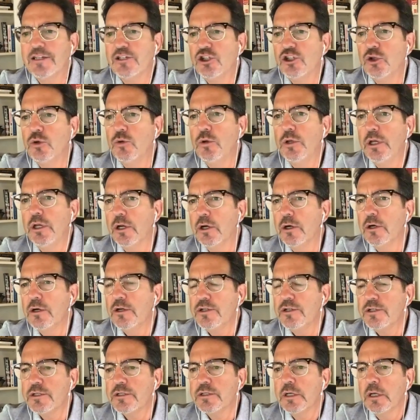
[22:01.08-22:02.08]
2
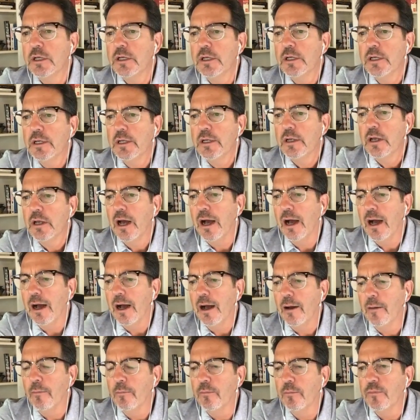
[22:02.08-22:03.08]
years,
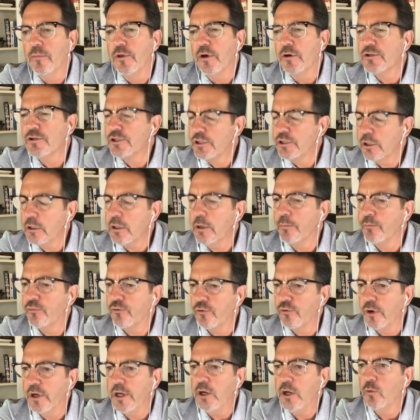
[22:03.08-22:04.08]
there's still a
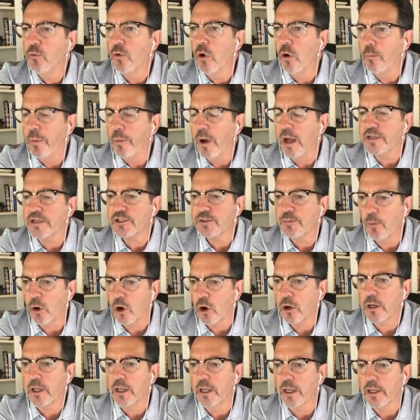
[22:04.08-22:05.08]
pretty robust
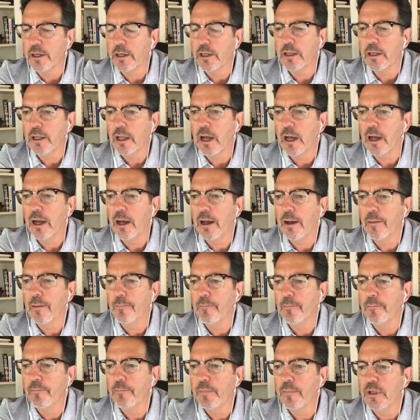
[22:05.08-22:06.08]
market,
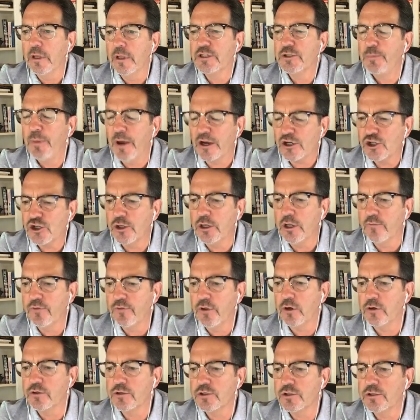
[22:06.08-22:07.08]
especially if
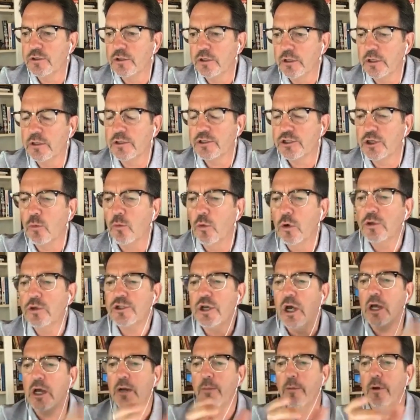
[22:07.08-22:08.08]
so we're
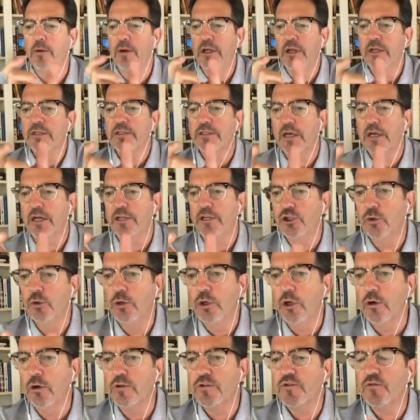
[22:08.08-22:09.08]
talking about inside 2
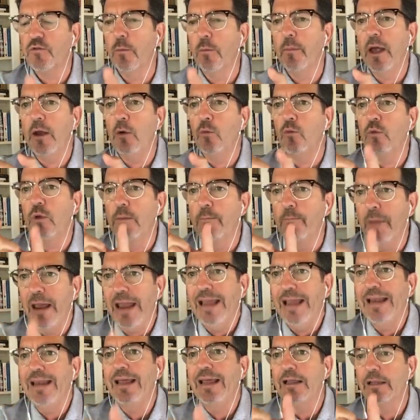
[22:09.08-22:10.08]
years from a
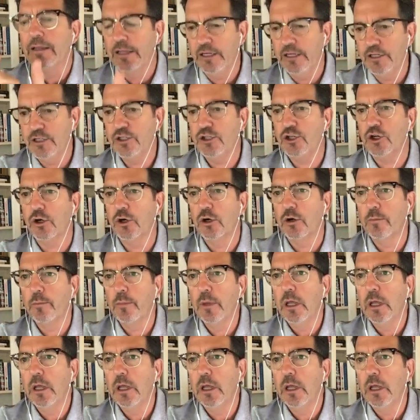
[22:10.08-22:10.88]
remaining lease term